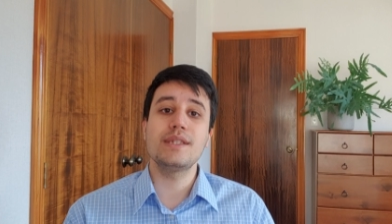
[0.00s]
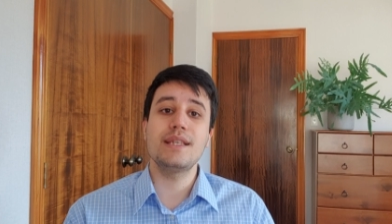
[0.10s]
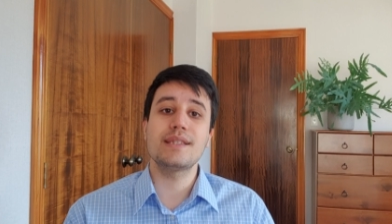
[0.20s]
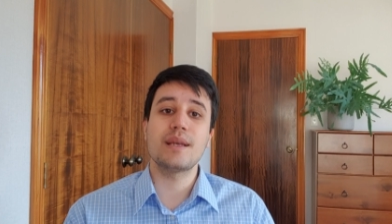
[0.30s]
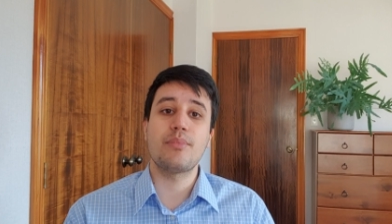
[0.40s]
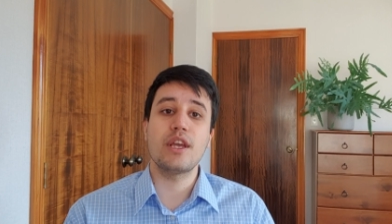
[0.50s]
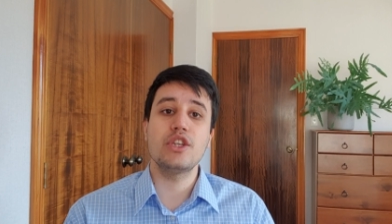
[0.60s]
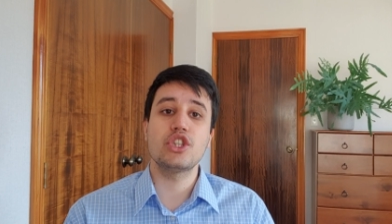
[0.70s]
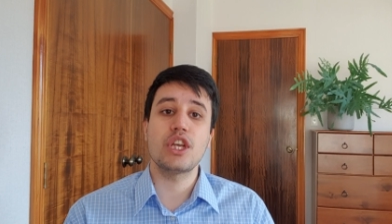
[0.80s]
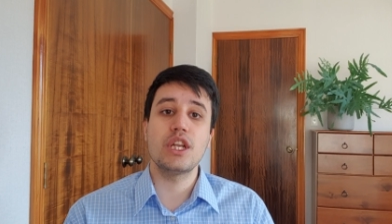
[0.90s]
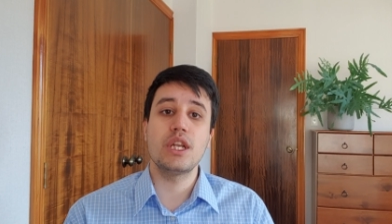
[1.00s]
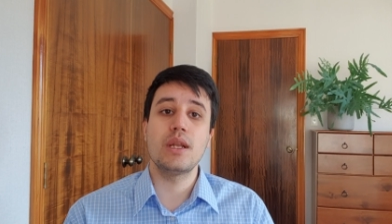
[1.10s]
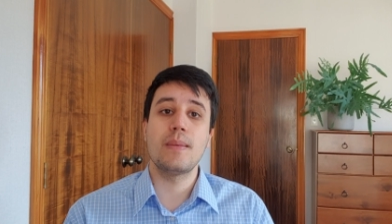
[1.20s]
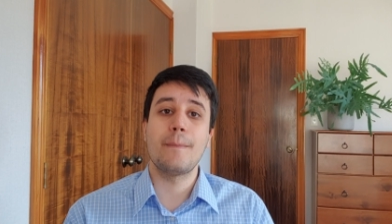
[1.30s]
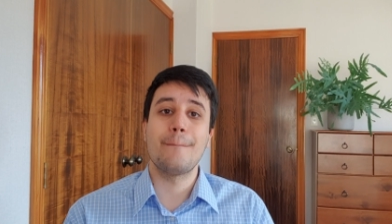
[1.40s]
this
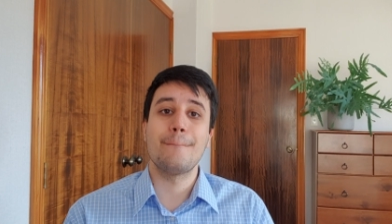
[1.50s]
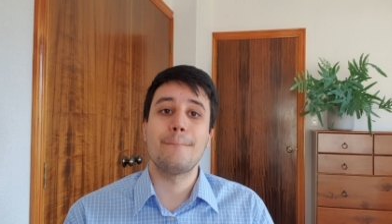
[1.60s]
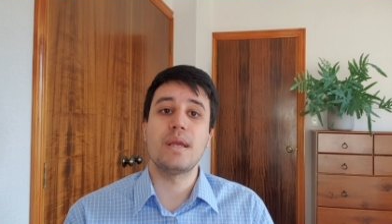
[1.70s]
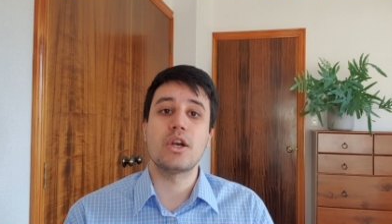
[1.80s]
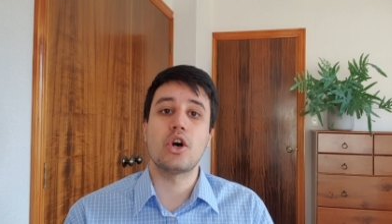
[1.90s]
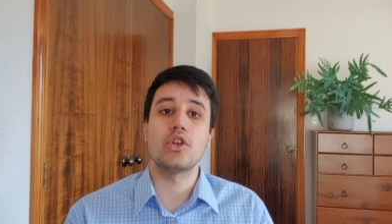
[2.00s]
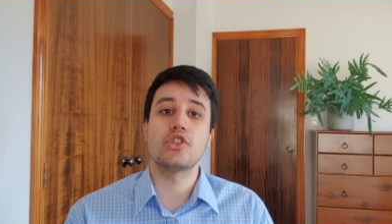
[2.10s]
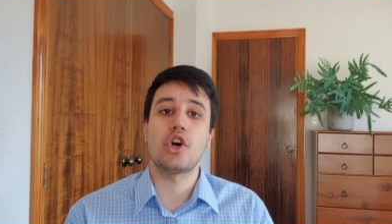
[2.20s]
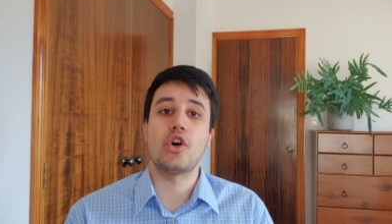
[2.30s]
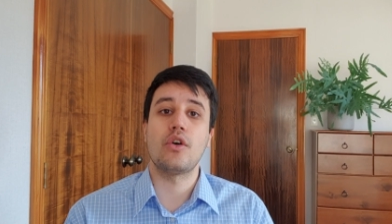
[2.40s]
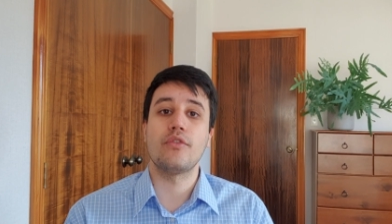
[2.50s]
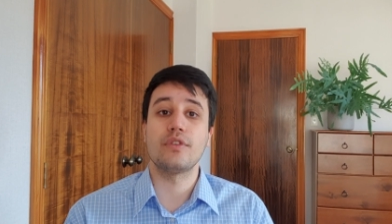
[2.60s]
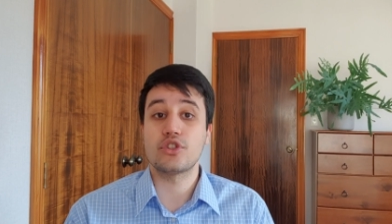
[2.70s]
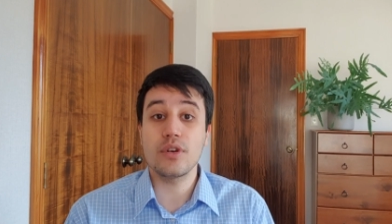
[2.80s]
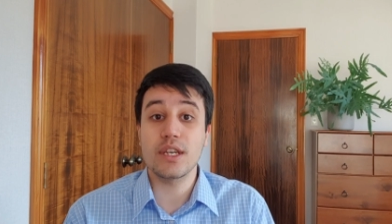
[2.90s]
separation because of
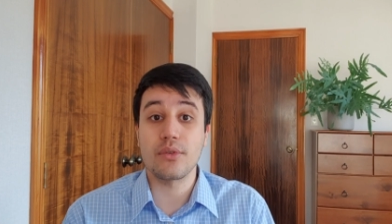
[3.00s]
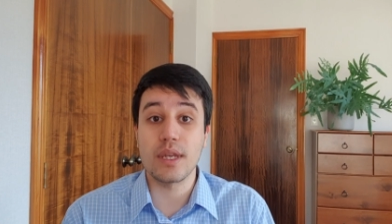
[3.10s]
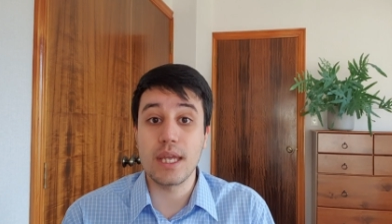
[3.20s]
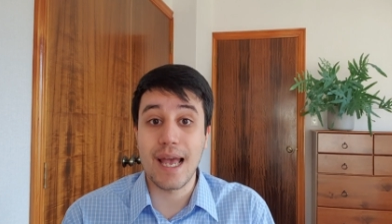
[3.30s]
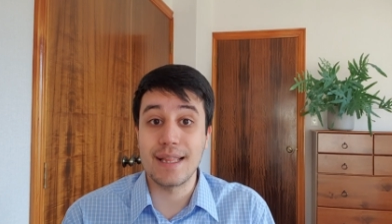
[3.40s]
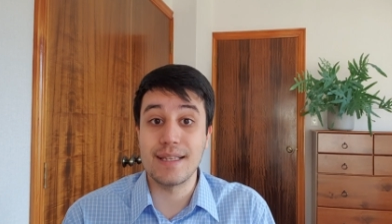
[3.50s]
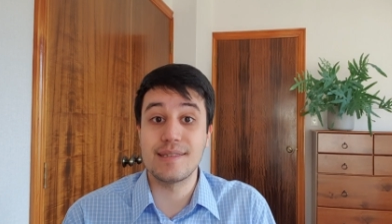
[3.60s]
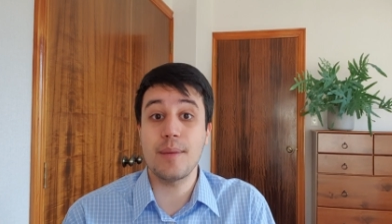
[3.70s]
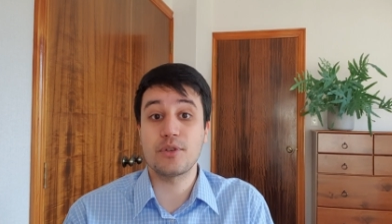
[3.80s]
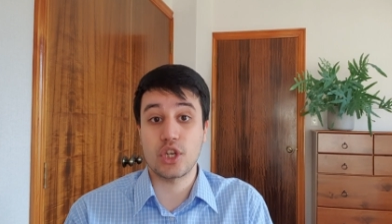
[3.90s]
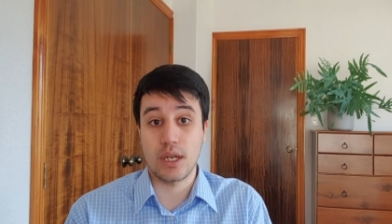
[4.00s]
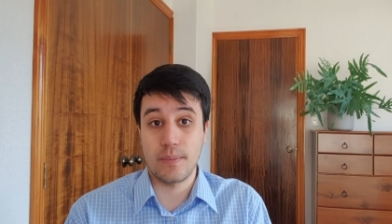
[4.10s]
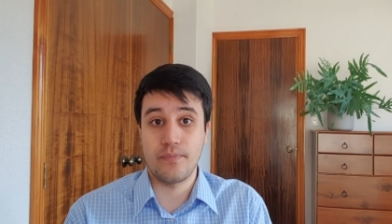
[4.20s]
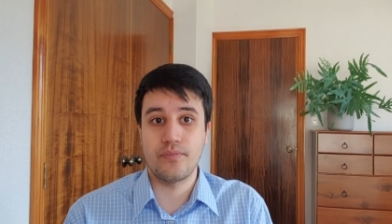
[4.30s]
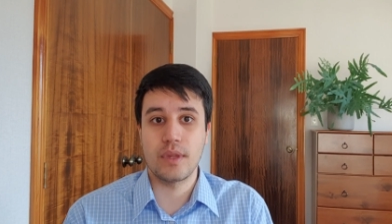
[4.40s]
trickery and deception
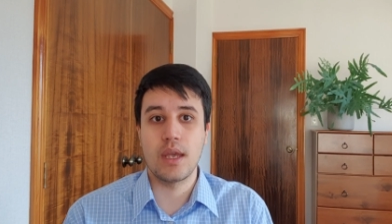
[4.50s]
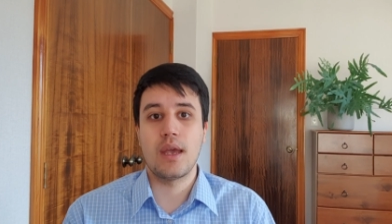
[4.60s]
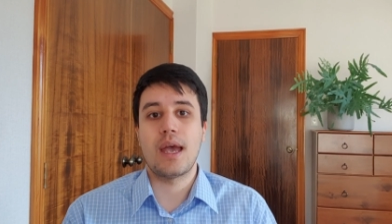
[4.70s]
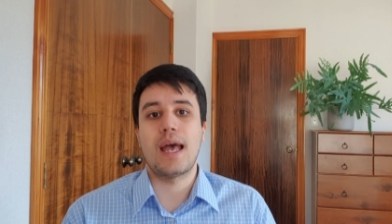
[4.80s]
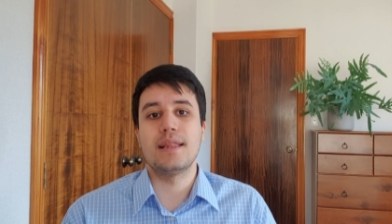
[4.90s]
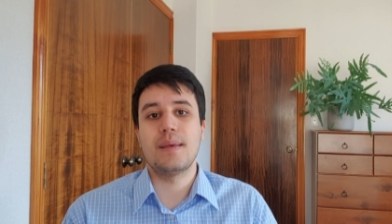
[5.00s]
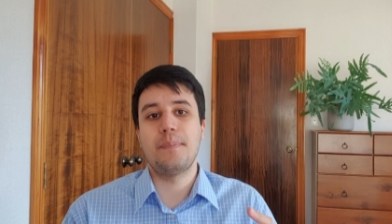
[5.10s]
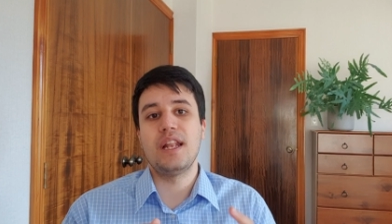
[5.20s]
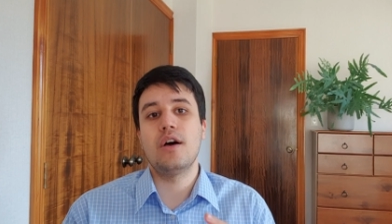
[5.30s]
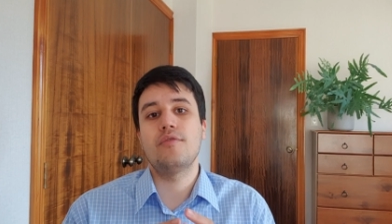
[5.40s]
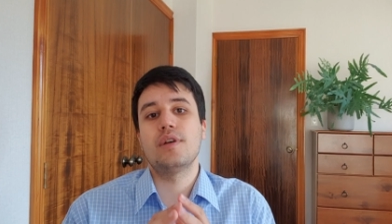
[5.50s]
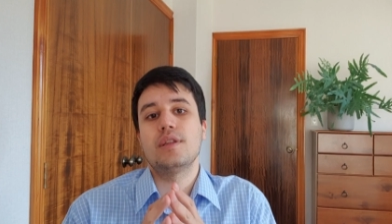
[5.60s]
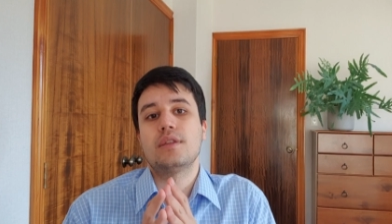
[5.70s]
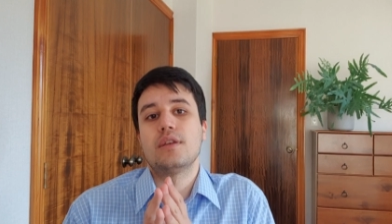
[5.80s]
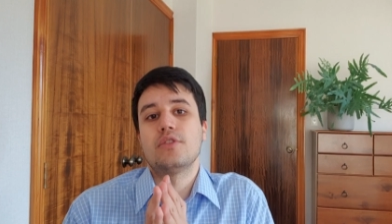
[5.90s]
and the
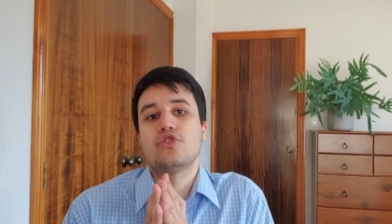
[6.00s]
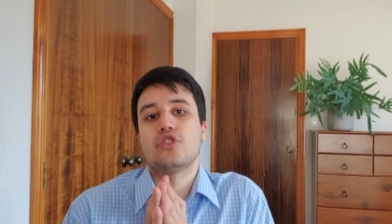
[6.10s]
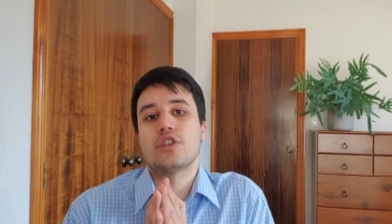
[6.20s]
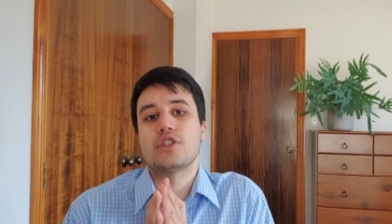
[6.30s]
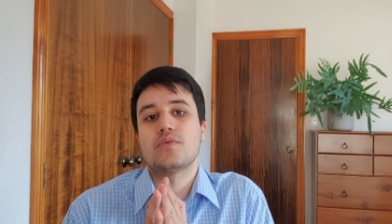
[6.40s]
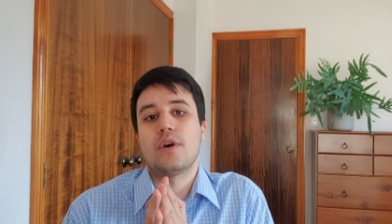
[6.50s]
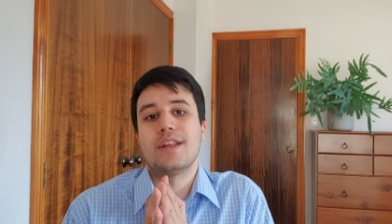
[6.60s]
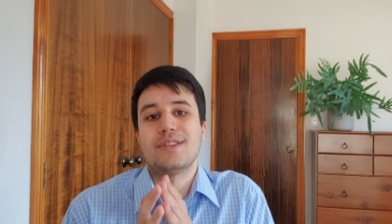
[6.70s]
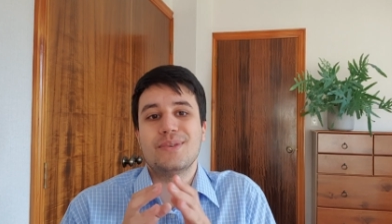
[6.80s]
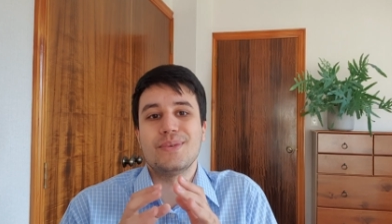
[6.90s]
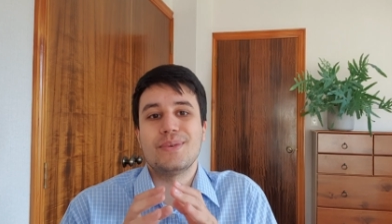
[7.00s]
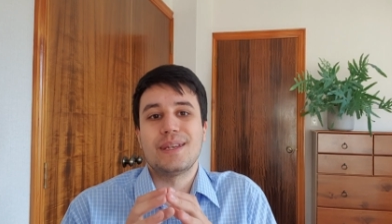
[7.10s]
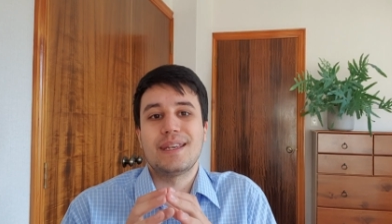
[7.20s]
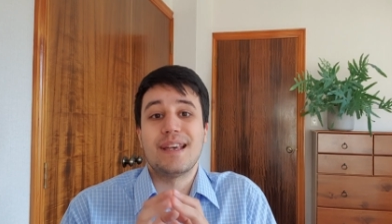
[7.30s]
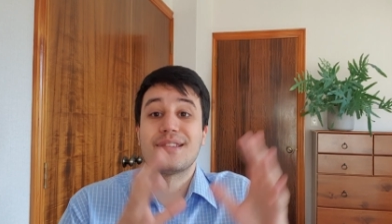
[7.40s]
beloved just wanted to
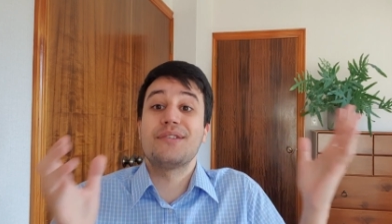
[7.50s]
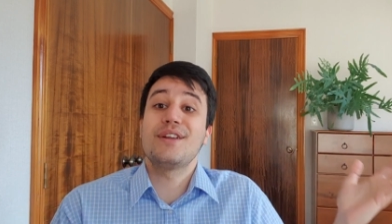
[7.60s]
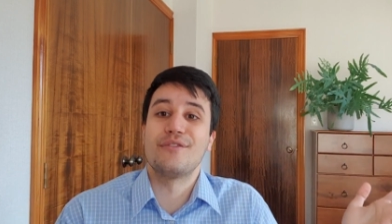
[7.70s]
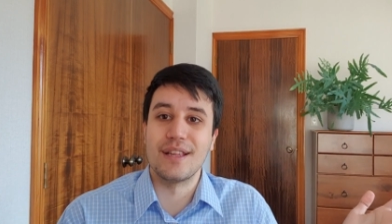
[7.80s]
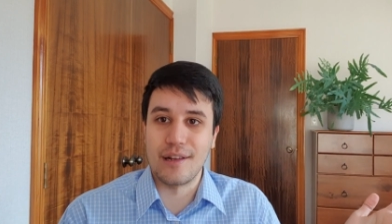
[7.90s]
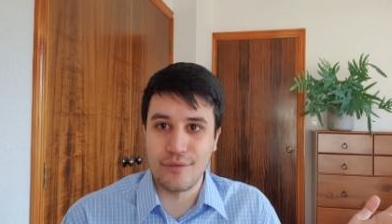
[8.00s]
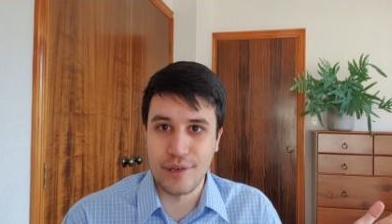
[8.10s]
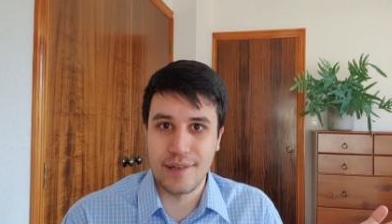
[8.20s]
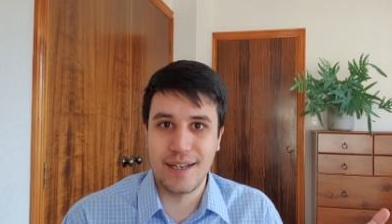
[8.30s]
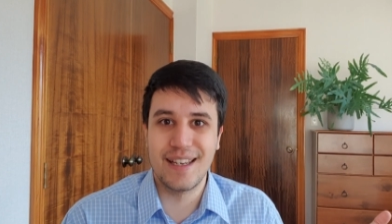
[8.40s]
get rid of the lover?